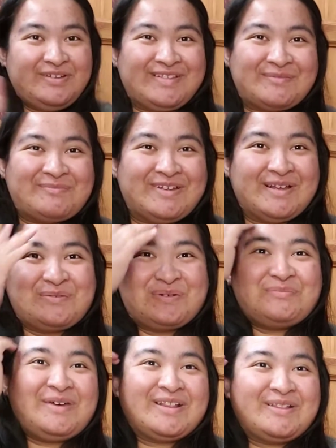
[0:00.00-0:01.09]
is up you guys
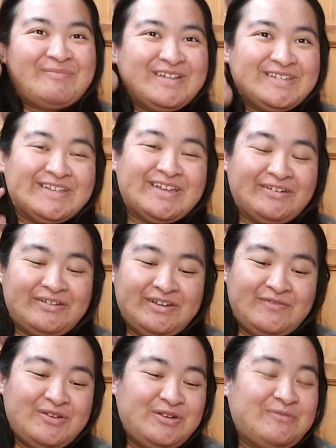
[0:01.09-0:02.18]
welcome back to my channel and
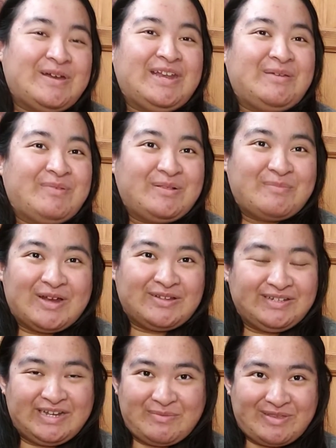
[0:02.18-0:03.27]
if you're new my name is
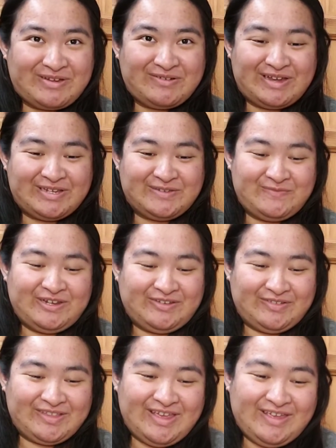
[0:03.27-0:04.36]
Merielle and I make reaction
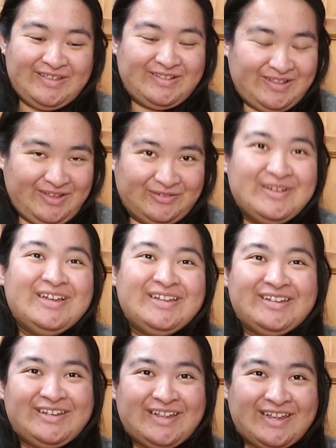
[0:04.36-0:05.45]
videos so
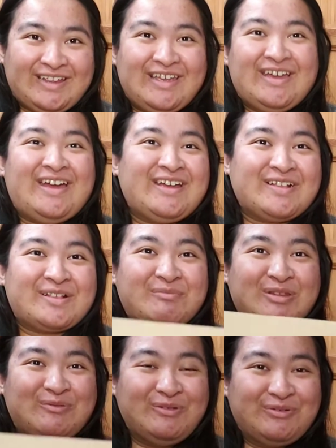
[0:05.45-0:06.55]
today I got
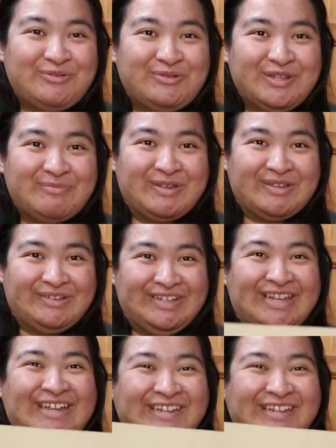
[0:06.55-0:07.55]
something real cool in the mail